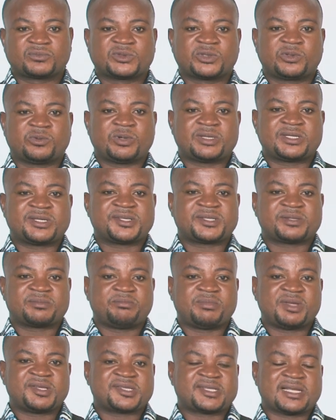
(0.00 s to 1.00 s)
which is
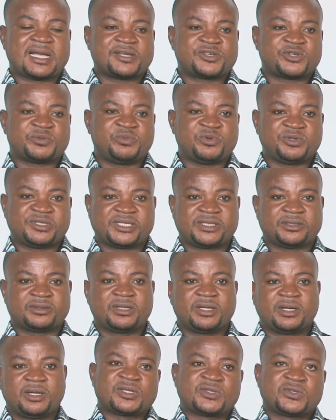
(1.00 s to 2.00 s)
misattribution.
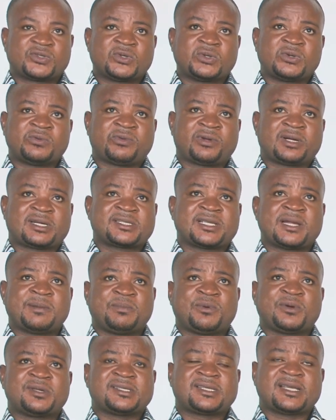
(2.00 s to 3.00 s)
So for
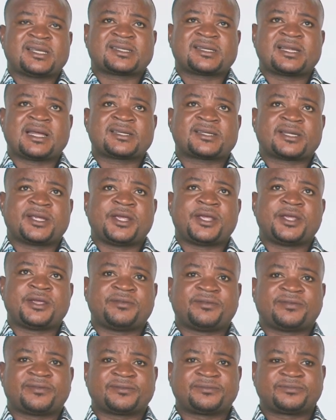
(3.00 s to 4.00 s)
example, he says that
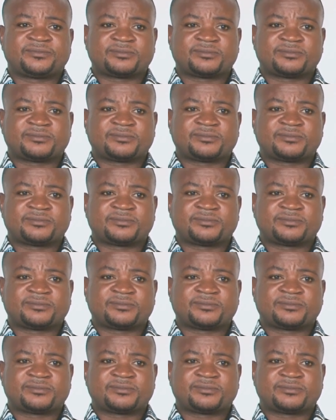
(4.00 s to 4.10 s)
if